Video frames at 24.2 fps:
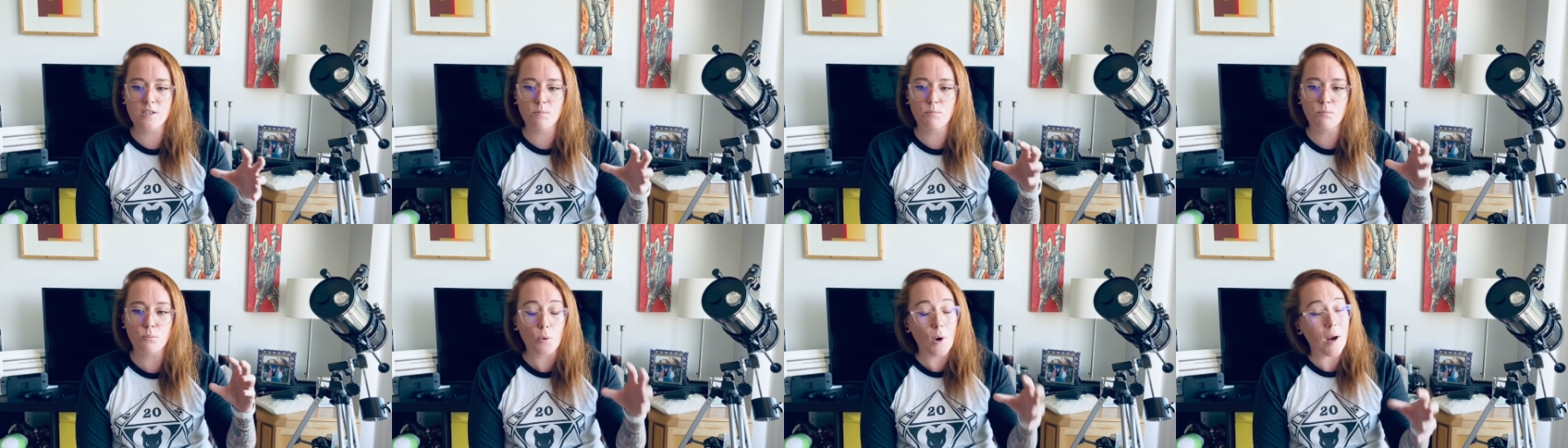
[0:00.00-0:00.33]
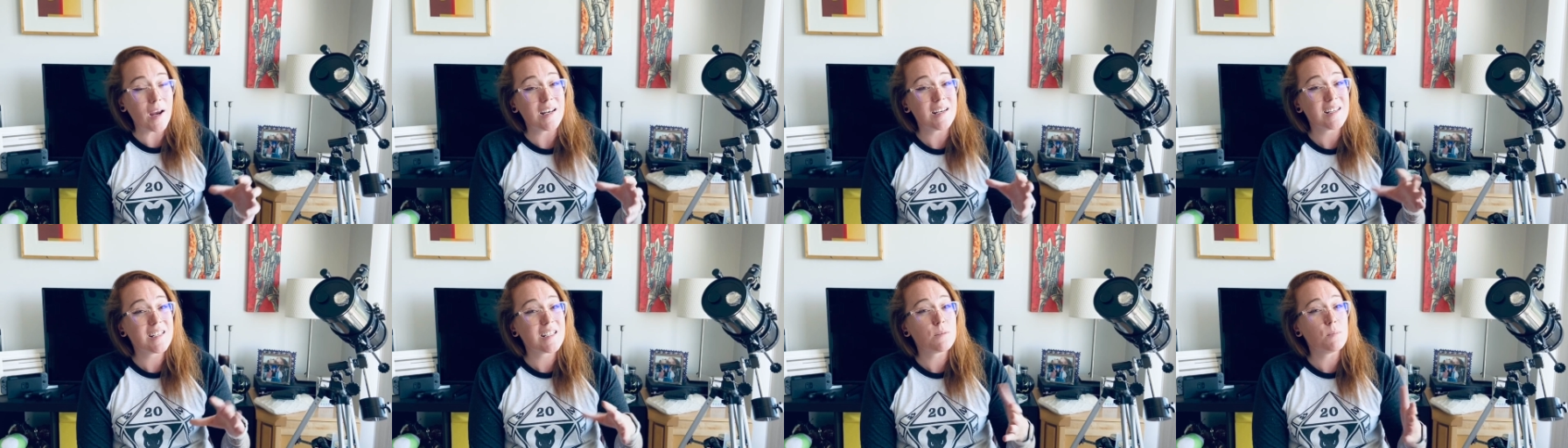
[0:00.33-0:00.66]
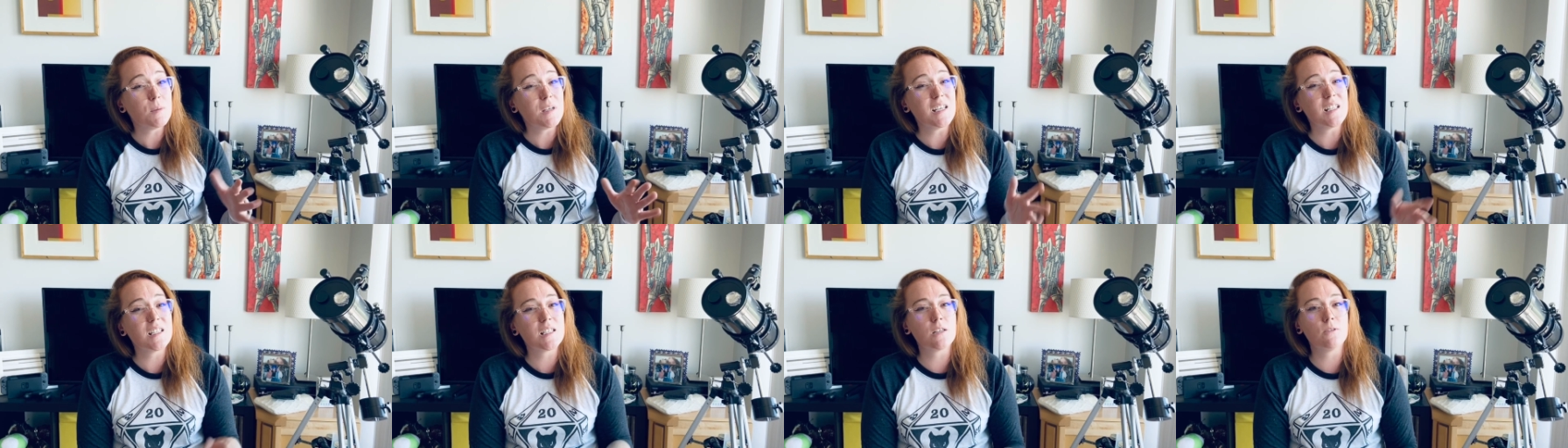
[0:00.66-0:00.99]
brightness
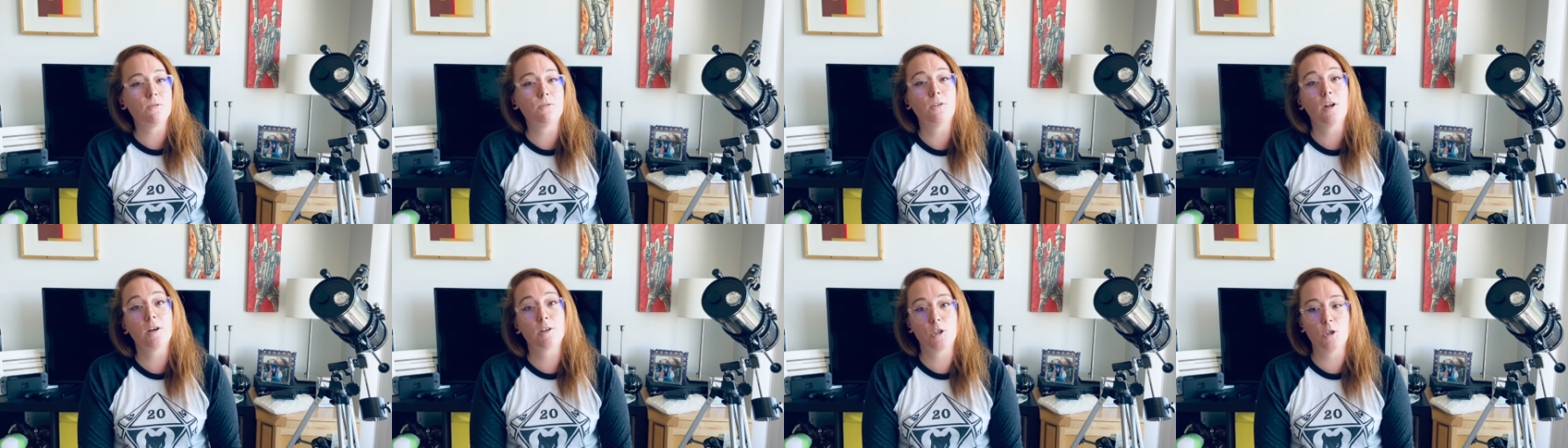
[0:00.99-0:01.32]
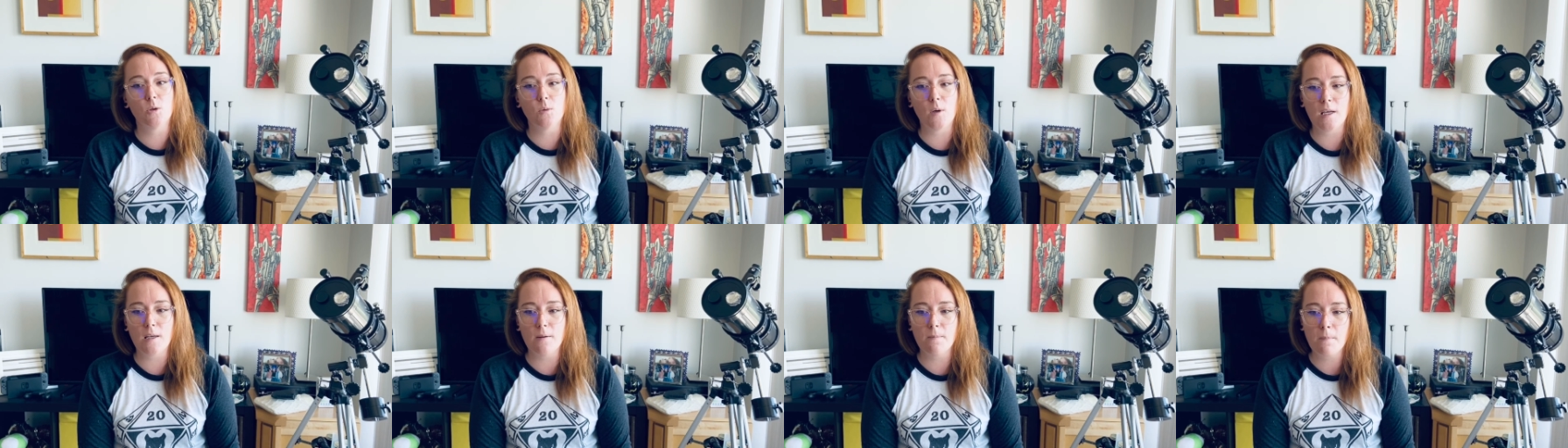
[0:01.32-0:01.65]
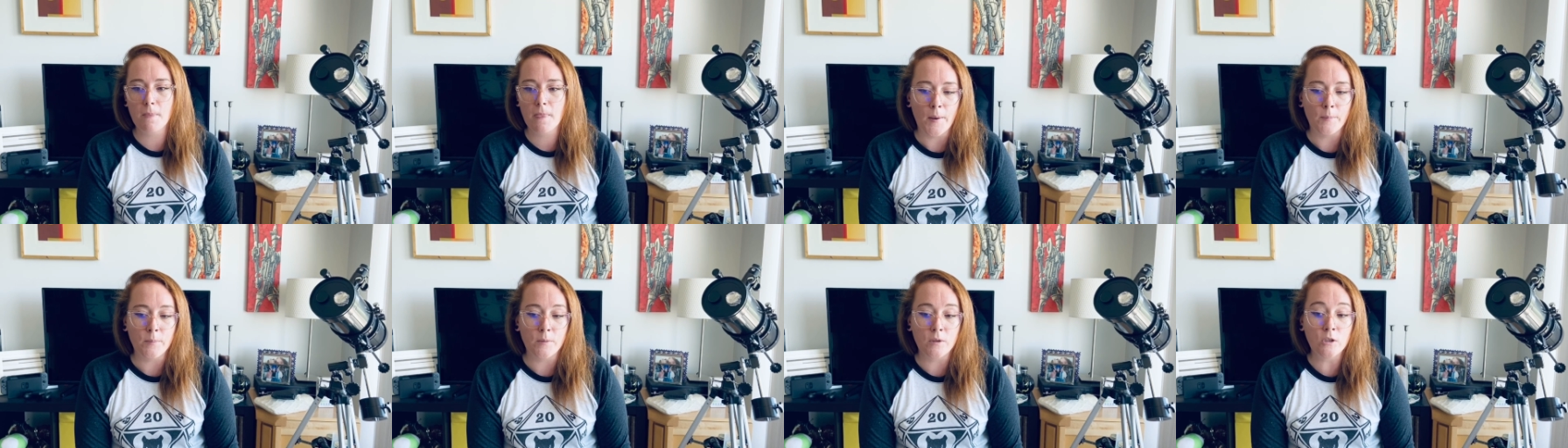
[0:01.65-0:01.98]
begins to fluctuate.
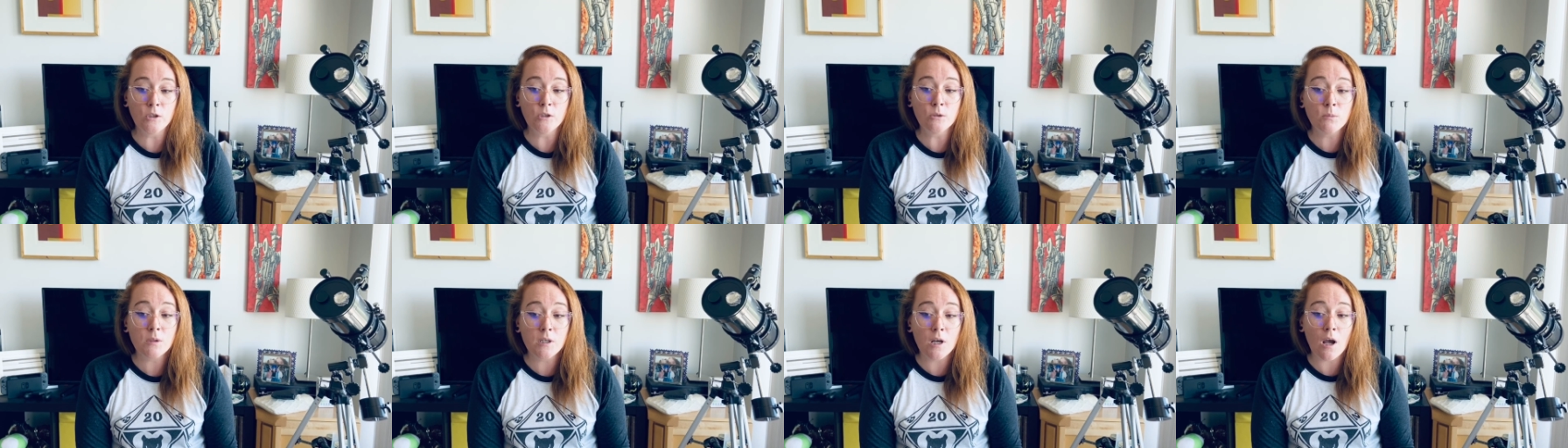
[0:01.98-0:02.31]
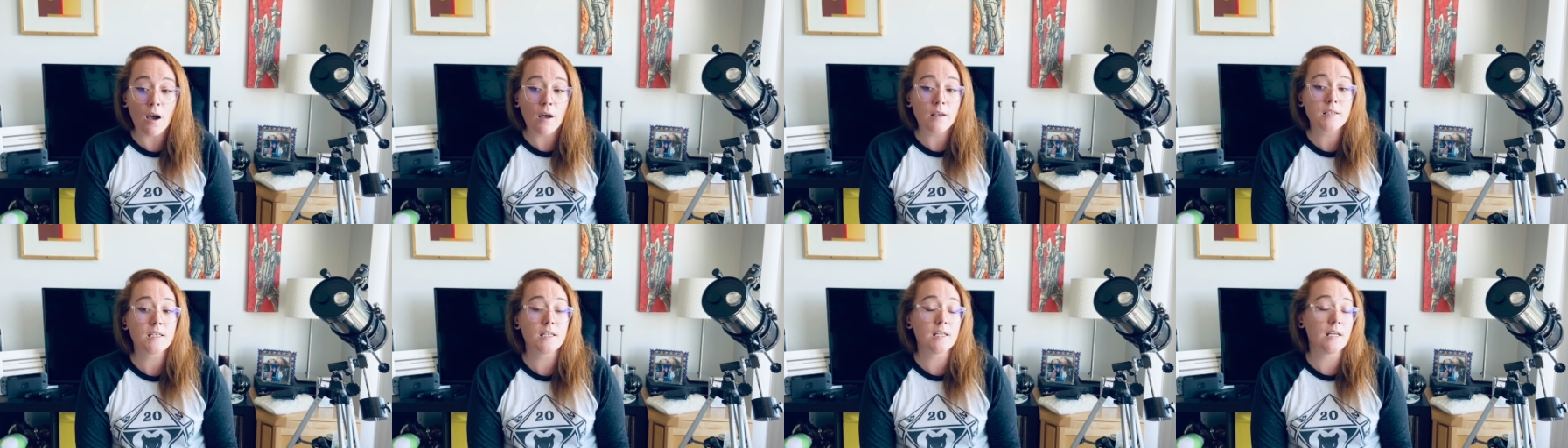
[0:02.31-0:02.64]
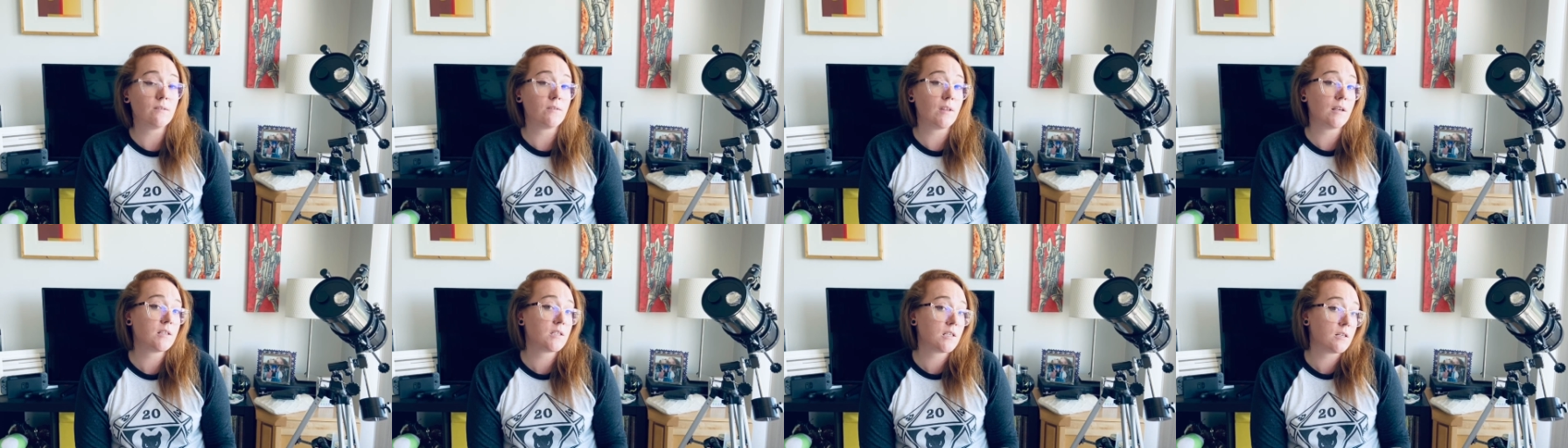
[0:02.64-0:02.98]
The luminosity of
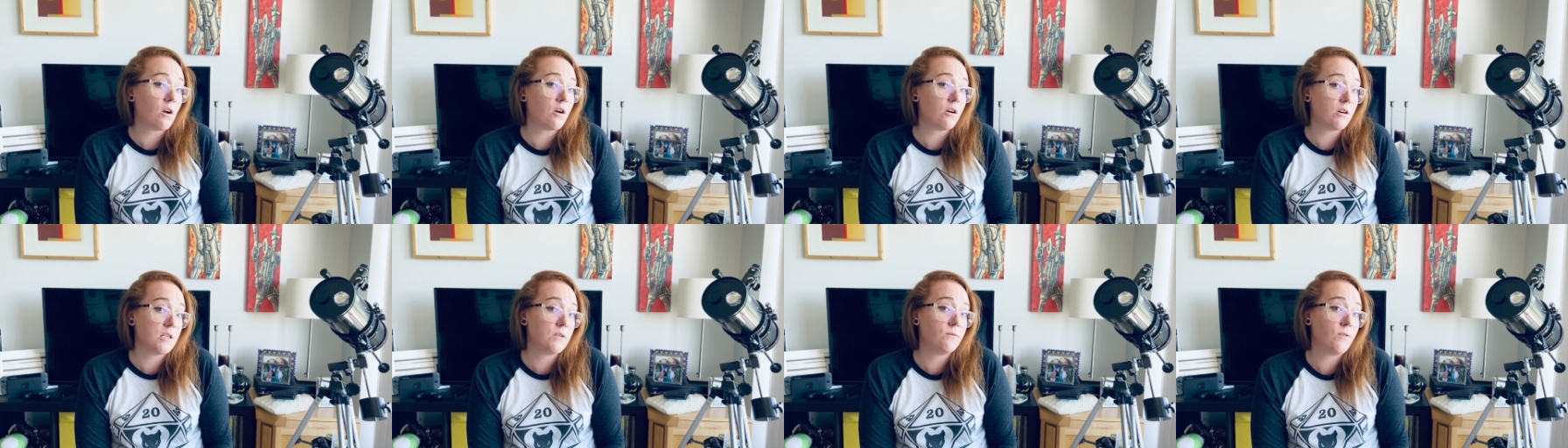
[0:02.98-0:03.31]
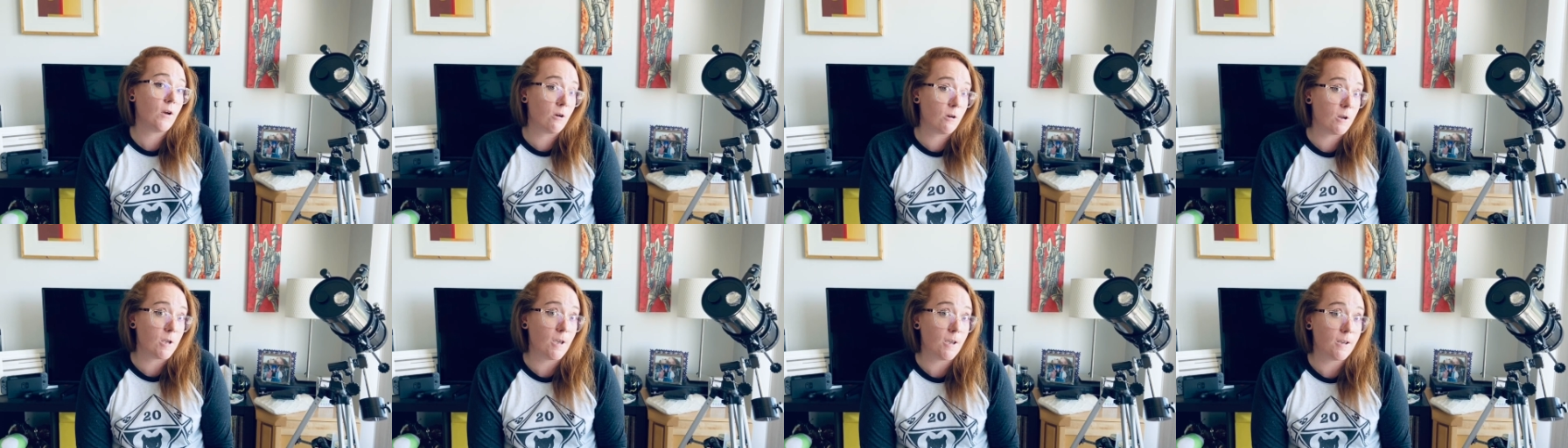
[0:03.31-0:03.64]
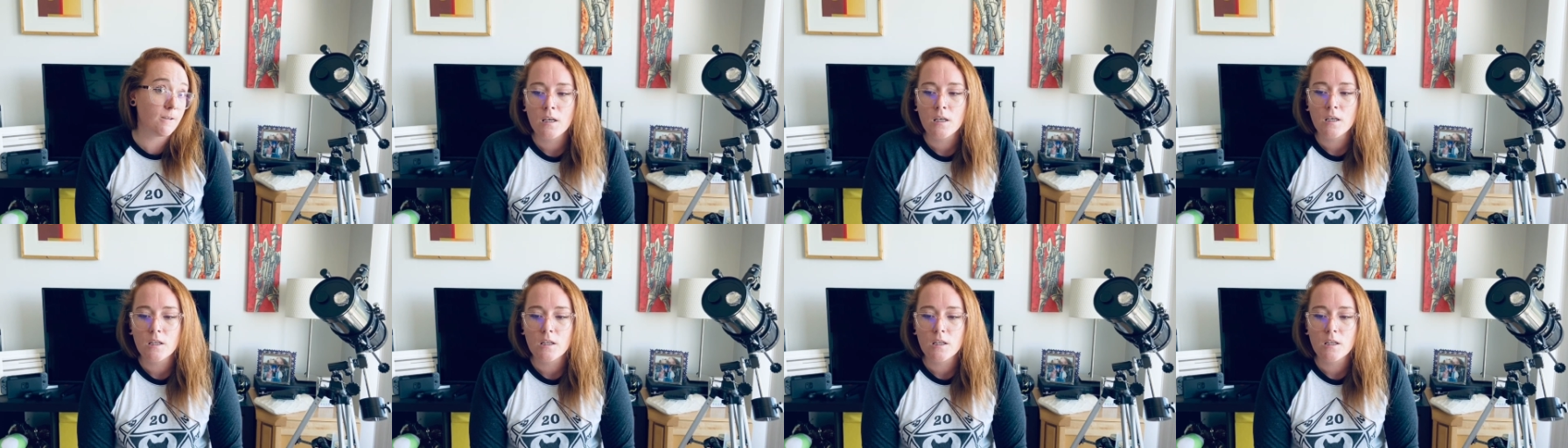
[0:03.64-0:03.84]
that star is varying.